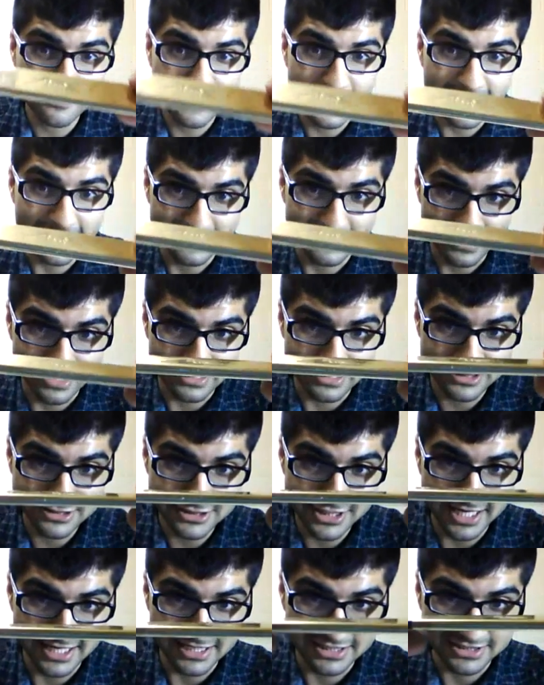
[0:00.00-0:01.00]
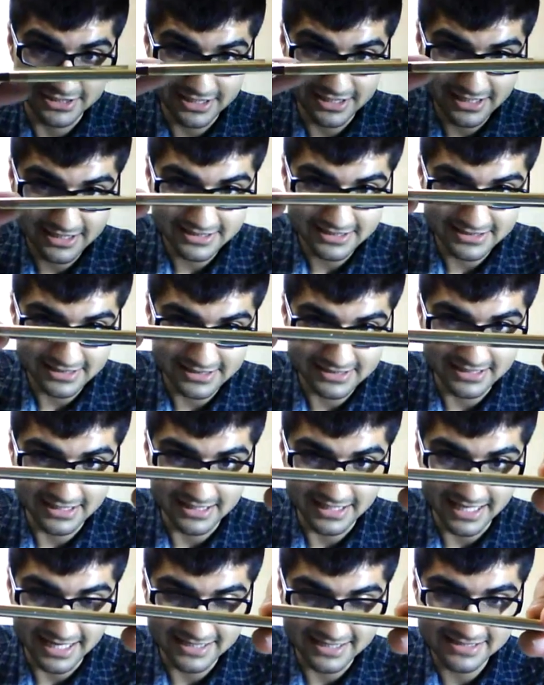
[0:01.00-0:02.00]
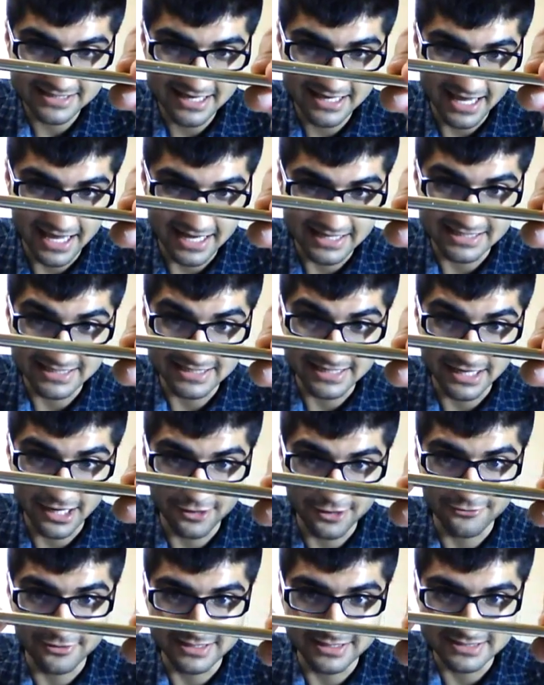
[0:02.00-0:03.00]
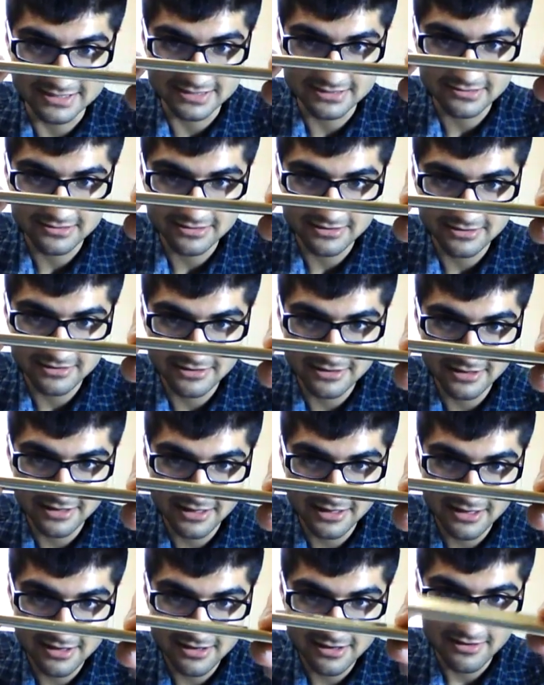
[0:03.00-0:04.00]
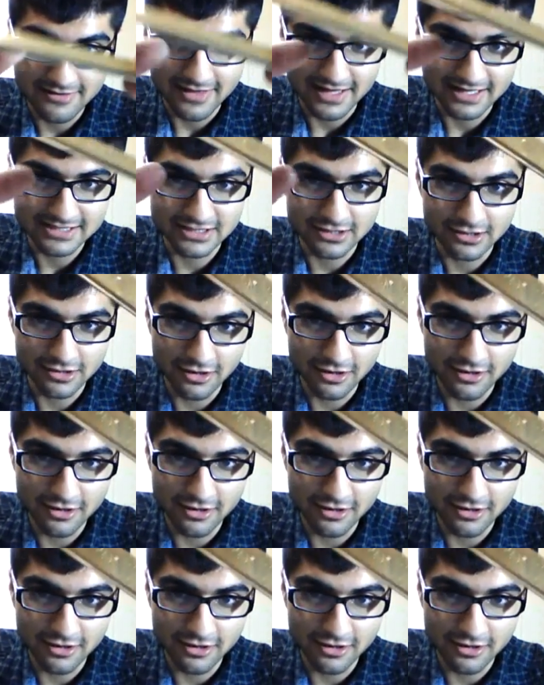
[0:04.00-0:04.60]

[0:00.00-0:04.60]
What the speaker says: remained unchanged since the late 1800s. That is a